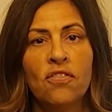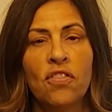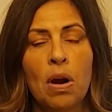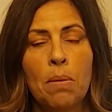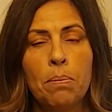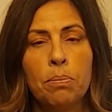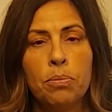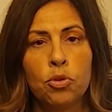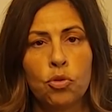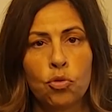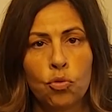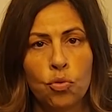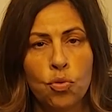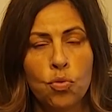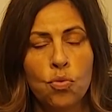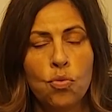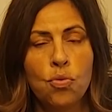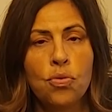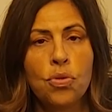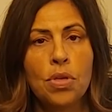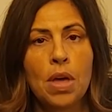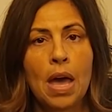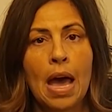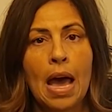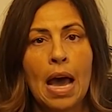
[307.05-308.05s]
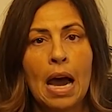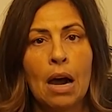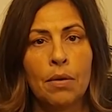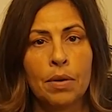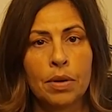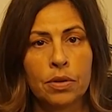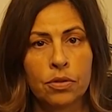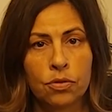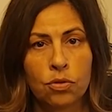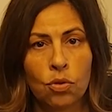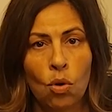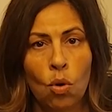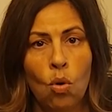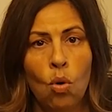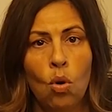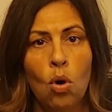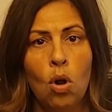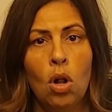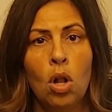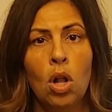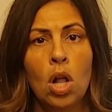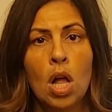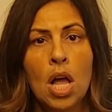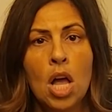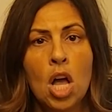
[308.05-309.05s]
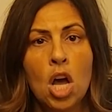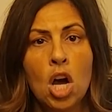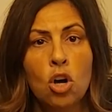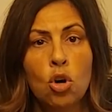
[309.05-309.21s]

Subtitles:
from truth, our soul,